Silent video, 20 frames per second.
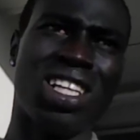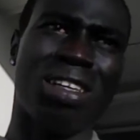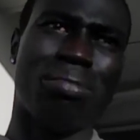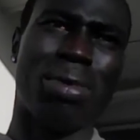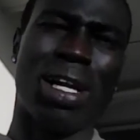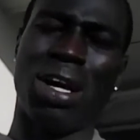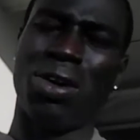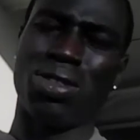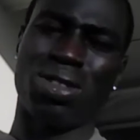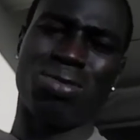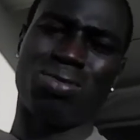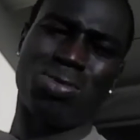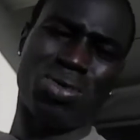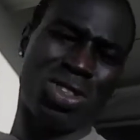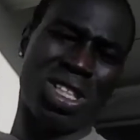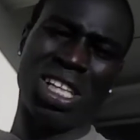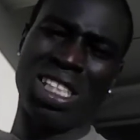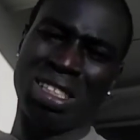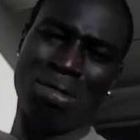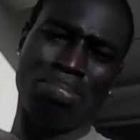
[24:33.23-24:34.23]
But I was
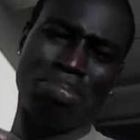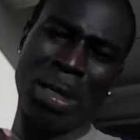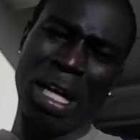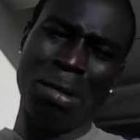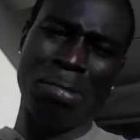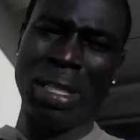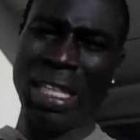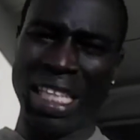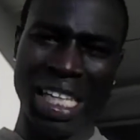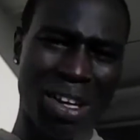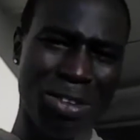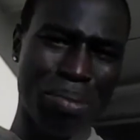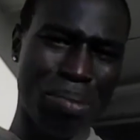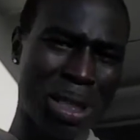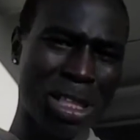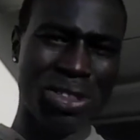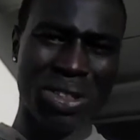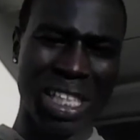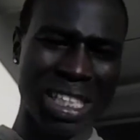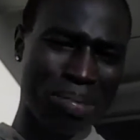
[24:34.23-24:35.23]
just dummy. I would
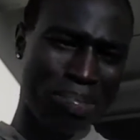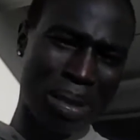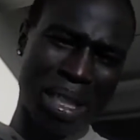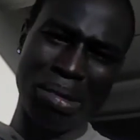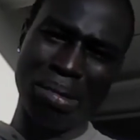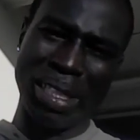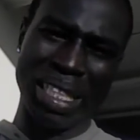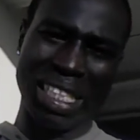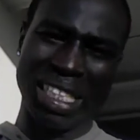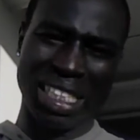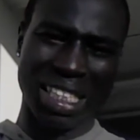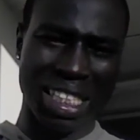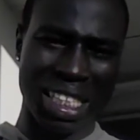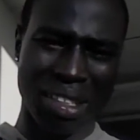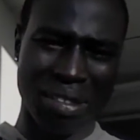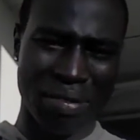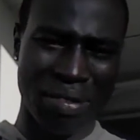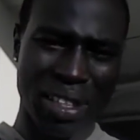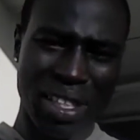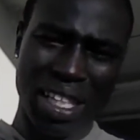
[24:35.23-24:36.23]
be dressed bummy and
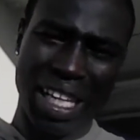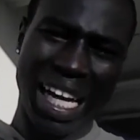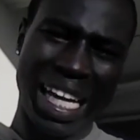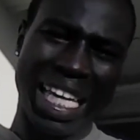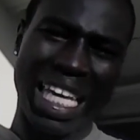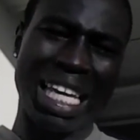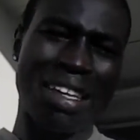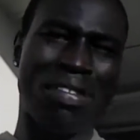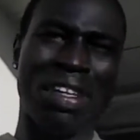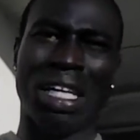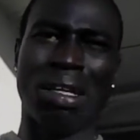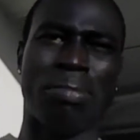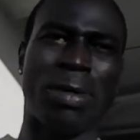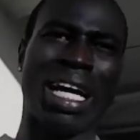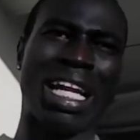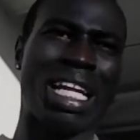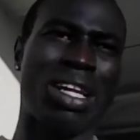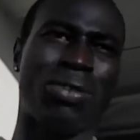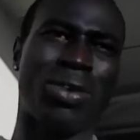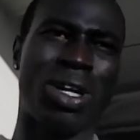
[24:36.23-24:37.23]
stuff. I gave up.
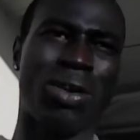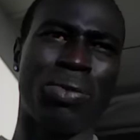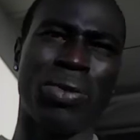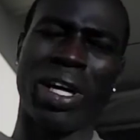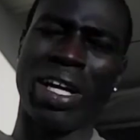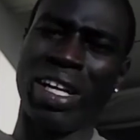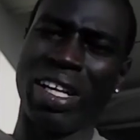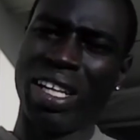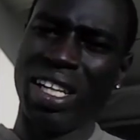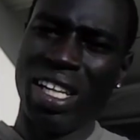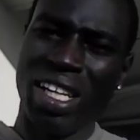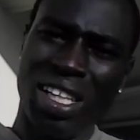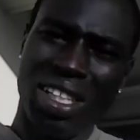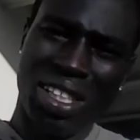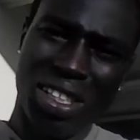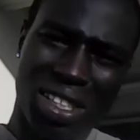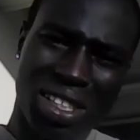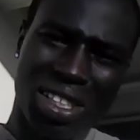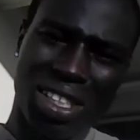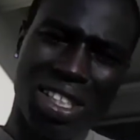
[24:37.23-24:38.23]
I didn't want to wear
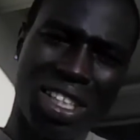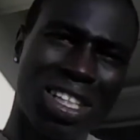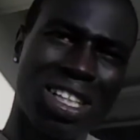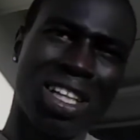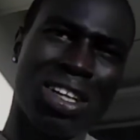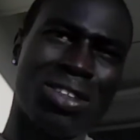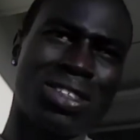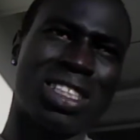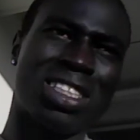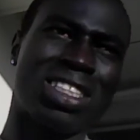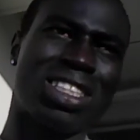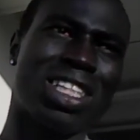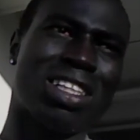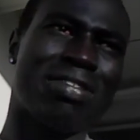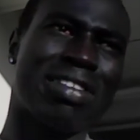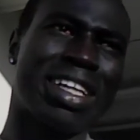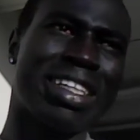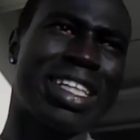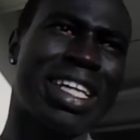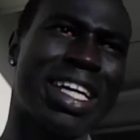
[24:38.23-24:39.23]
good clothes and stuff
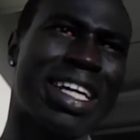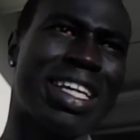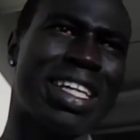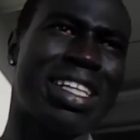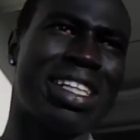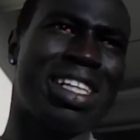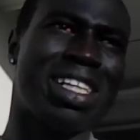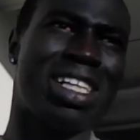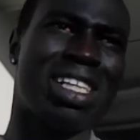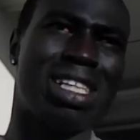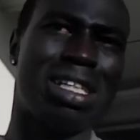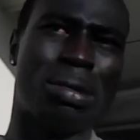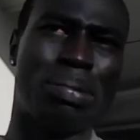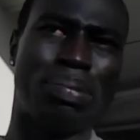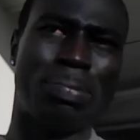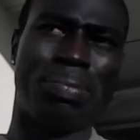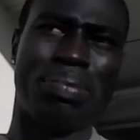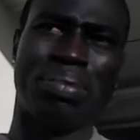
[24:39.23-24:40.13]
like that. And um,